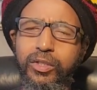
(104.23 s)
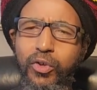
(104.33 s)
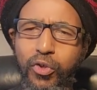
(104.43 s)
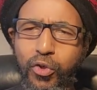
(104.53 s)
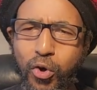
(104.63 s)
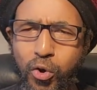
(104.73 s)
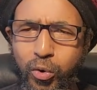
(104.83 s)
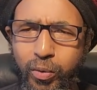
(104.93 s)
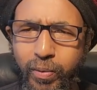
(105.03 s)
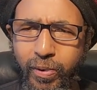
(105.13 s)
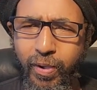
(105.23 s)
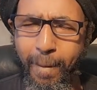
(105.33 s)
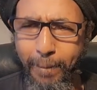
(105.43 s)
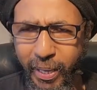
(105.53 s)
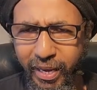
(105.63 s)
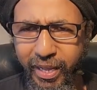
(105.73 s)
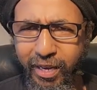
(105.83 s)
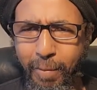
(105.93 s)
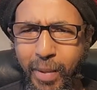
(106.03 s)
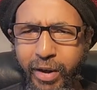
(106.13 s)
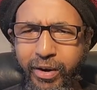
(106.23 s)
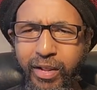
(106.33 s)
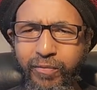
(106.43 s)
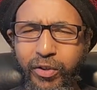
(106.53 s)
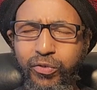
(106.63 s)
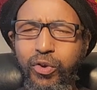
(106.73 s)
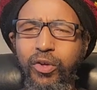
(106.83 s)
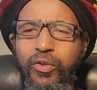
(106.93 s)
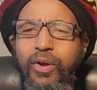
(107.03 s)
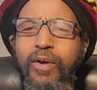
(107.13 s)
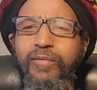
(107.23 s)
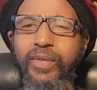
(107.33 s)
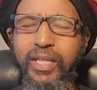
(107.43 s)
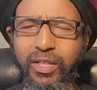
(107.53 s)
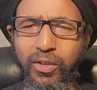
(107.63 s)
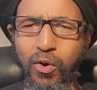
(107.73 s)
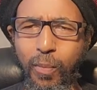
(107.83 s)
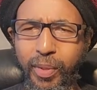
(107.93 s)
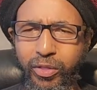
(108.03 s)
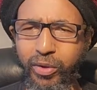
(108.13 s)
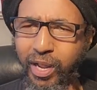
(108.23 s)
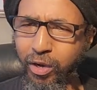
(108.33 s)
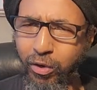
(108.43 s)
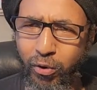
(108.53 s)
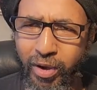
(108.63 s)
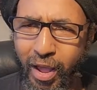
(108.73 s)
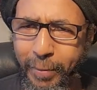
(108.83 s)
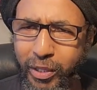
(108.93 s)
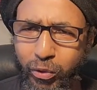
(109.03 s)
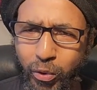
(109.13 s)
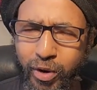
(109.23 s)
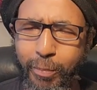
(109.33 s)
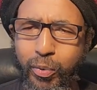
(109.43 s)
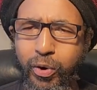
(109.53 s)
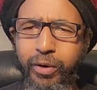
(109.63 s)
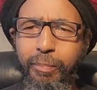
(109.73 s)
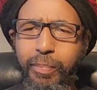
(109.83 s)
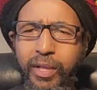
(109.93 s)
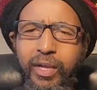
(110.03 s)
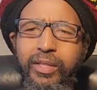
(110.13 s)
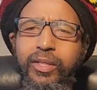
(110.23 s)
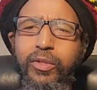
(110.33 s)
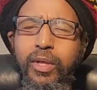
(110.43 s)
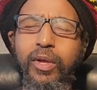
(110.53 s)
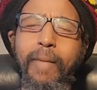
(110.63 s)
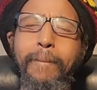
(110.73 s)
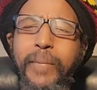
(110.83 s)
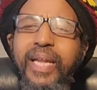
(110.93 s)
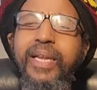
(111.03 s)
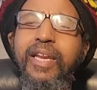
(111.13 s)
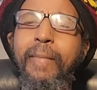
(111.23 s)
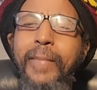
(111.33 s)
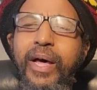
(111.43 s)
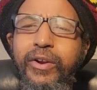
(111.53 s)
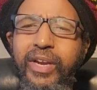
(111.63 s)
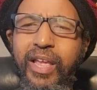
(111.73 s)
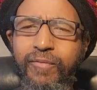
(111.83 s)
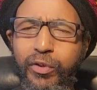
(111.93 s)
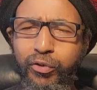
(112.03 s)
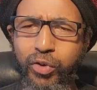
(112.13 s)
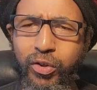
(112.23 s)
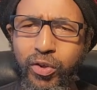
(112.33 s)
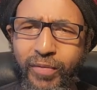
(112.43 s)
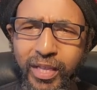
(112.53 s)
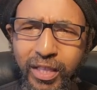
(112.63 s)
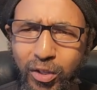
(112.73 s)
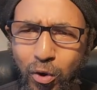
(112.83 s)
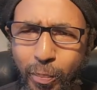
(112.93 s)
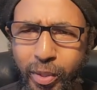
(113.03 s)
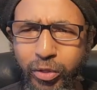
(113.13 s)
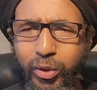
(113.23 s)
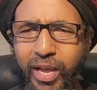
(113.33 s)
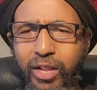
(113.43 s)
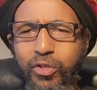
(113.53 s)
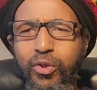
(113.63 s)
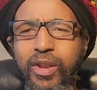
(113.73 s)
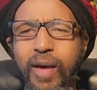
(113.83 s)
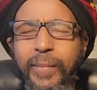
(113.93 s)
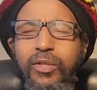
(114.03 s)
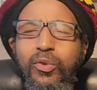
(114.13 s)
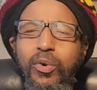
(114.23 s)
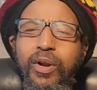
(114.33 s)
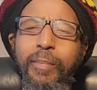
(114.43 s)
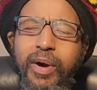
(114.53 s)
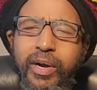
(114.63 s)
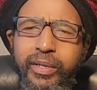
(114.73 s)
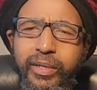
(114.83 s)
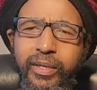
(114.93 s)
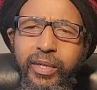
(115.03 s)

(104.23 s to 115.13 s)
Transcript: to show building the modern infrastructure of Ethiopia so that it could not be torn apart. Building the modern infrastructure of Ethiopia so that it should not be torn apart.